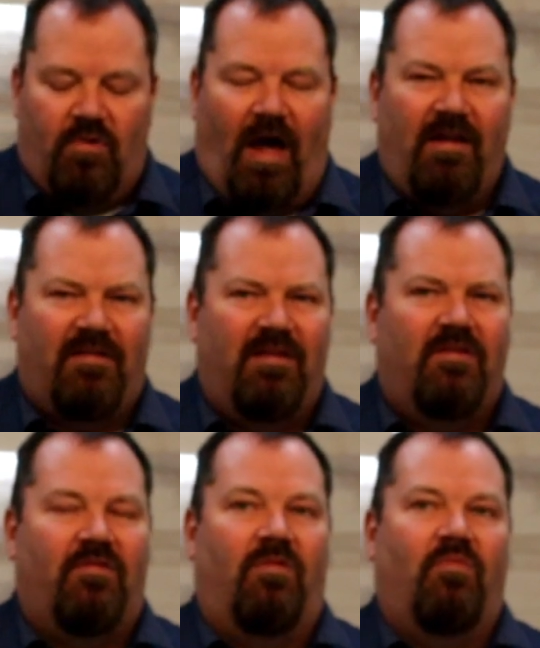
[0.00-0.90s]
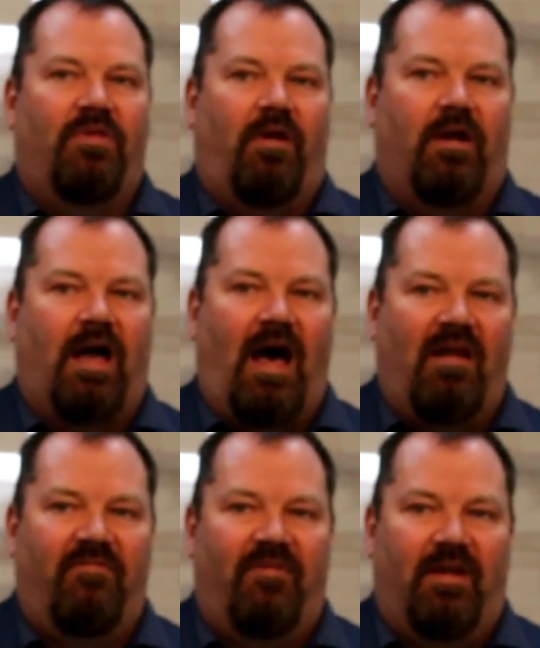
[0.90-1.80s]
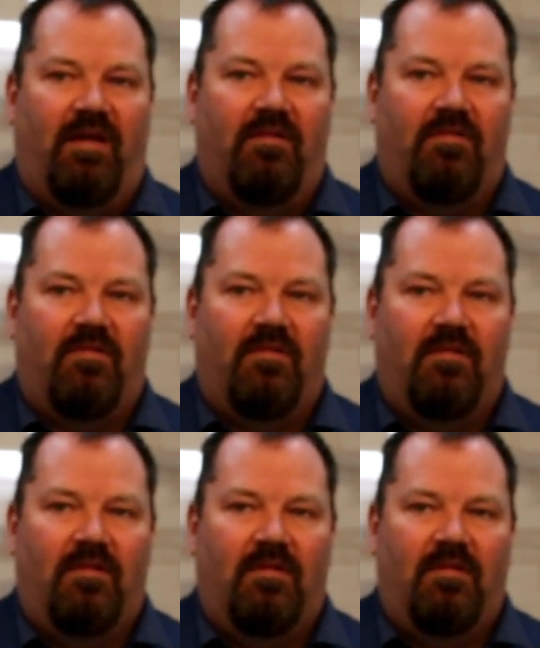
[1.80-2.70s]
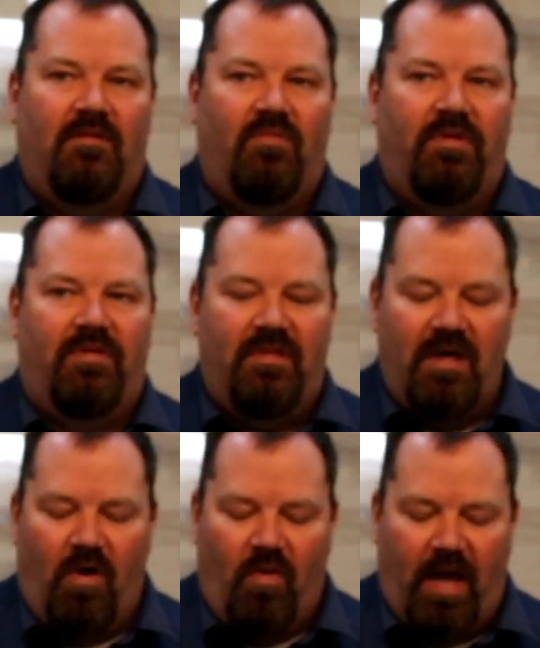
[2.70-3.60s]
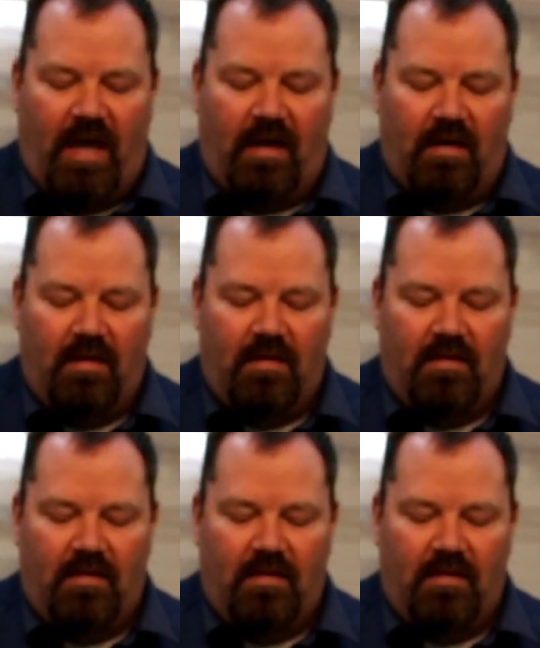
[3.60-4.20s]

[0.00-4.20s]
John is concerned with our confidence, with knowing